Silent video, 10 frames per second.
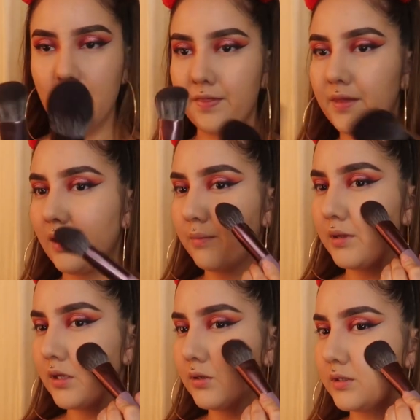I think I'm
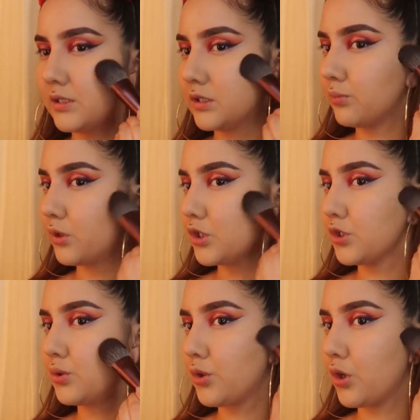gonna use this
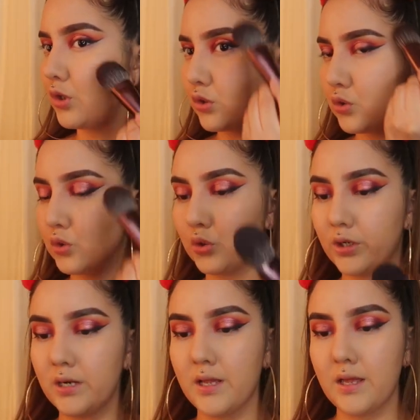brush to contour,
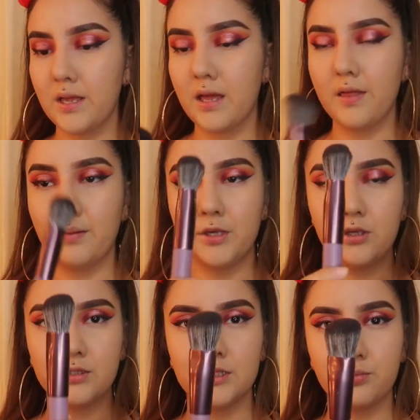and then I'm gonna
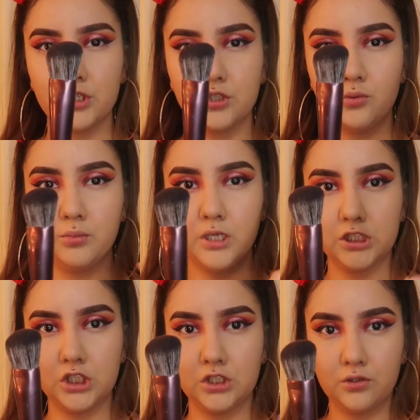use this brush to
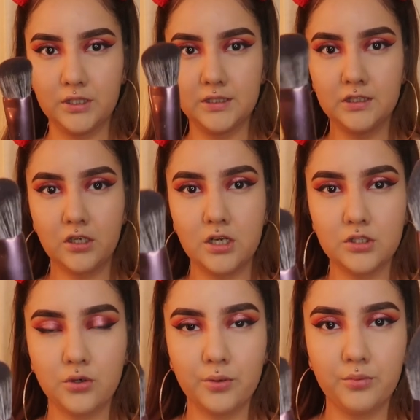blush. So this is the
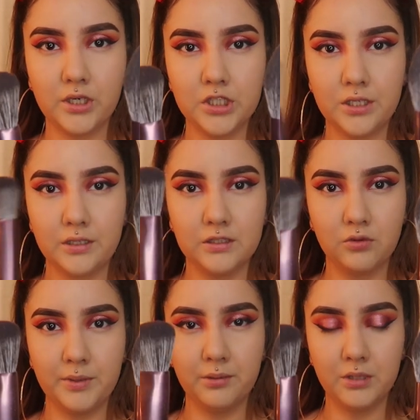contour brush, and then this
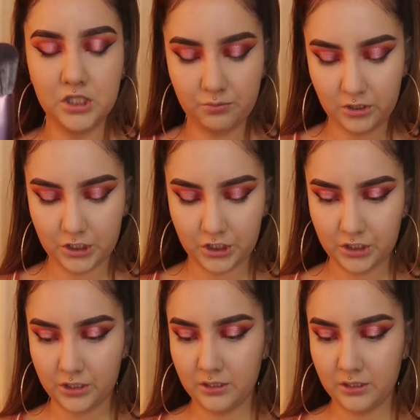will be the blush brush.